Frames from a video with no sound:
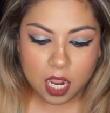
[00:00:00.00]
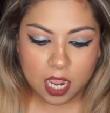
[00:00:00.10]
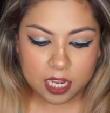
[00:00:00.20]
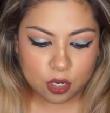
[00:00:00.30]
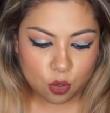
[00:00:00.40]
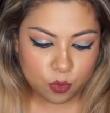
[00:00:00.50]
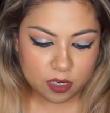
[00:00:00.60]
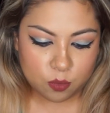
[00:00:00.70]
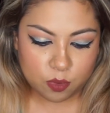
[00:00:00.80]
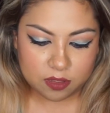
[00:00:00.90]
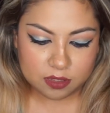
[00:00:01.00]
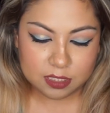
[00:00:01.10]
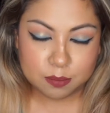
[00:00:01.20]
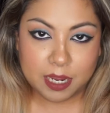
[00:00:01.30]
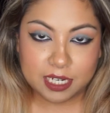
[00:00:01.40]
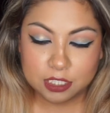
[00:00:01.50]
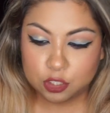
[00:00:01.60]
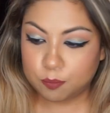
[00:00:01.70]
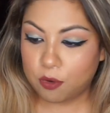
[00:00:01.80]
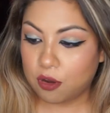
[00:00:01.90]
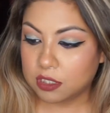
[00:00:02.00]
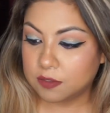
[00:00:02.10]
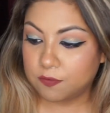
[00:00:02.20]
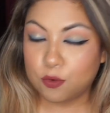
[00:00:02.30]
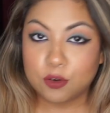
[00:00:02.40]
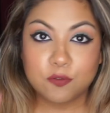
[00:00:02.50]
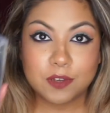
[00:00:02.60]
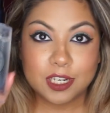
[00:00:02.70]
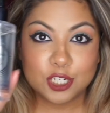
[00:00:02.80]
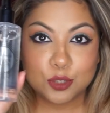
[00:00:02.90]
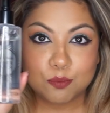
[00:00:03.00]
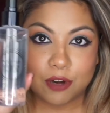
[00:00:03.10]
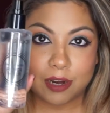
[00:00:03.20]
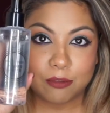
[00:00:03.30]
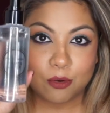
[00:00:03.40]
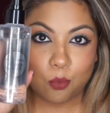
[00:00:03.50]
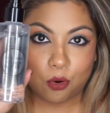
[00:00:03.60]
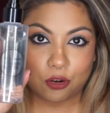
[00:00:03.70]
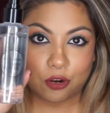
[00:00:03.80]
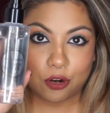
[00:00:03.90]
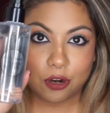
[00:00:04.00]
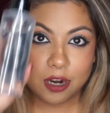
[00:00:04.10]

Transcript: I go in with the Smashbox Photo Finish Primer Water.